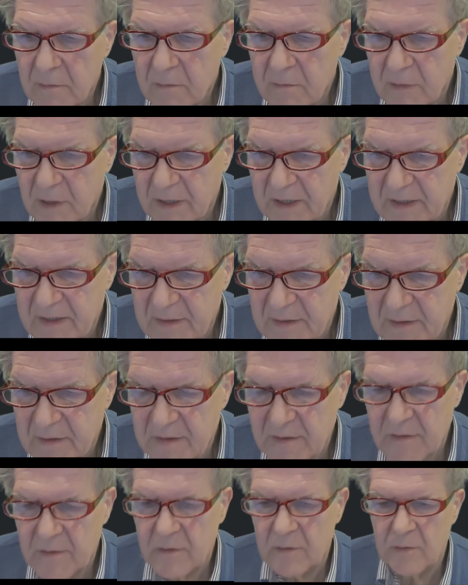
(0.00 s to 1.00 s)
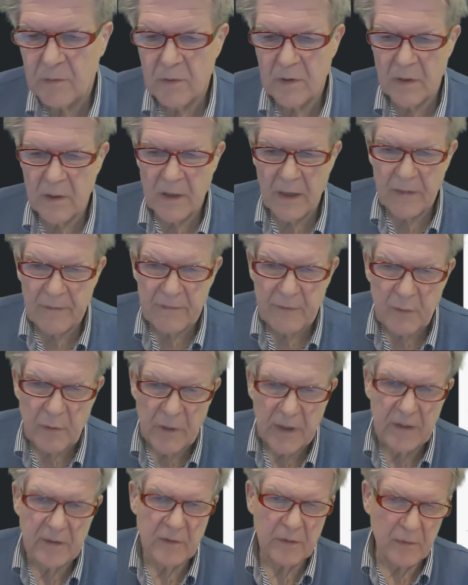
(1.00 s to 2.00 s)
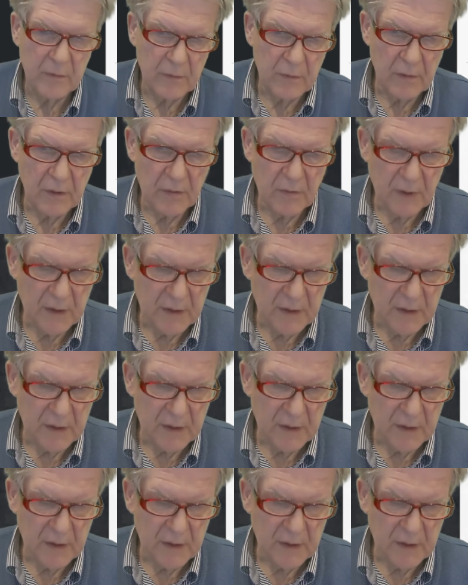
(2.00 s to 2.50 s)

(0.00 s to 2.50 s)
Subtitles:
phrases. You have to enter only one